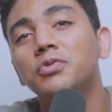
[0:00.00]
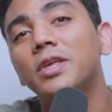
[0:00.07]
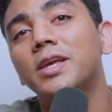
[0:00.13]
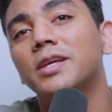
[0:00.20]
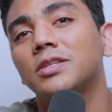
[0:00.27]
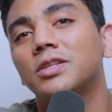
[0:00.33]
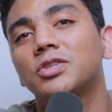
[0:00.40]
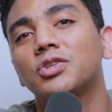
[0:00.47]

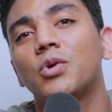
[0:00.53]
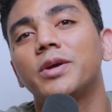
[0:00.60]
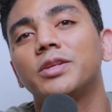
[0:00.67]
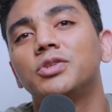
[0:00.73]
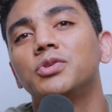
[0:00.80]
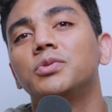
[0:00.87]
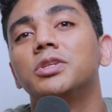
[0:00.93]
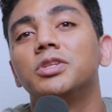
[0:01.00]
things. It's going
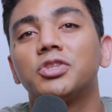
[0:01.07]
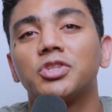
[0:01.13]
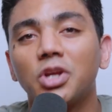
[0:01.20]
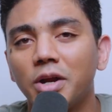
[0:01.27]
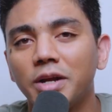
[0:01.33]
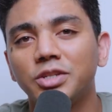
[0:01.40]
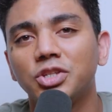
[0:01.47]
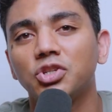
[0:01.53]
to
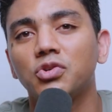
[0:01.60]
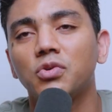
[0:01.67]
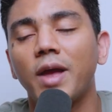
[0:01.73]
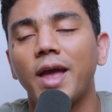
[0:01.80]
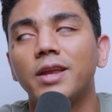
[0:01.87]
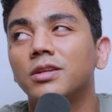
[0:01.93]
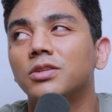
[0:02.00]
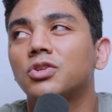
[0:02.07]
discourage you
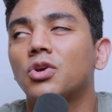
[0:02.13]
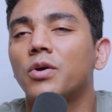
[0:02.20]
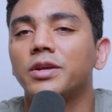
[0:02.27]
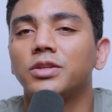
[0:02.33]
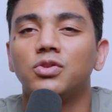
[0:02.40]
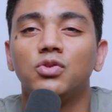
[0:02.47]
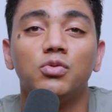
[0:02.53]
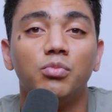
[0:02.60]
and it's
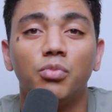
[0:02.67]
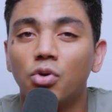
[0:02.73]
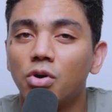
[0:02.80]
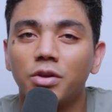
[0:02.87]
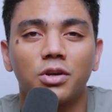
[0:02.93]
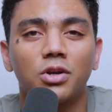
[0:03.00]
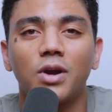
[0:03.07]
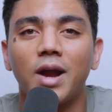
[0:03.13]
going to
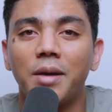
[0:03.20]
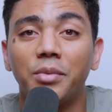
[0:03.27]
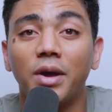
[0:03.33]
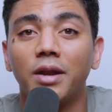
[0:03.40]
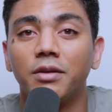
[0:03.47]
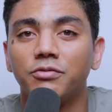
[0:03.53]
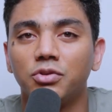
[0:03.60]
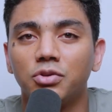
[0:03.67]
bore the crap
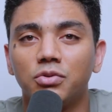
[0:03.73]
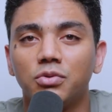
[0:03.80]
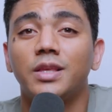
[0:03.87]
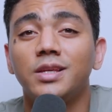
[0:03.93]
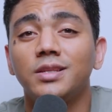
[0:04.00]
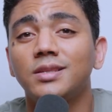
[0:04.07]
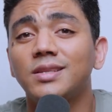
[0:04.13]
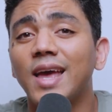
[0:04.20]
out of you.
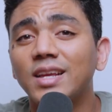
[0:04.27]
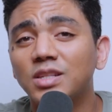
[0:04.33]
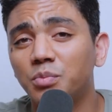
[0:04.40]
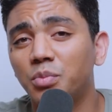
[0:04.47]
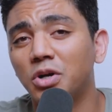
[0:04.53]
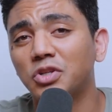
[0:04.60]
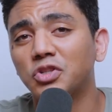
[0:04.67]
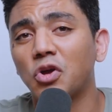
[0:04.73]
These
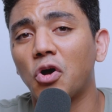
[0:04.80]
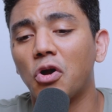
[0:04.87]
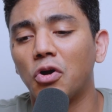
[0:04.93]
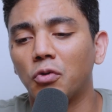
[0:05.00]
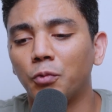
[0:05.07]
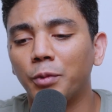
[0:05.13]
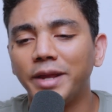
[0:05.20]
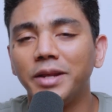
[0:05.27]
textbooks
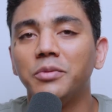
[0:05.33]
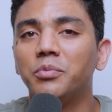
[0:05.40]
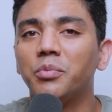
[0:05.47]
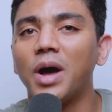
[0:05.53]
are written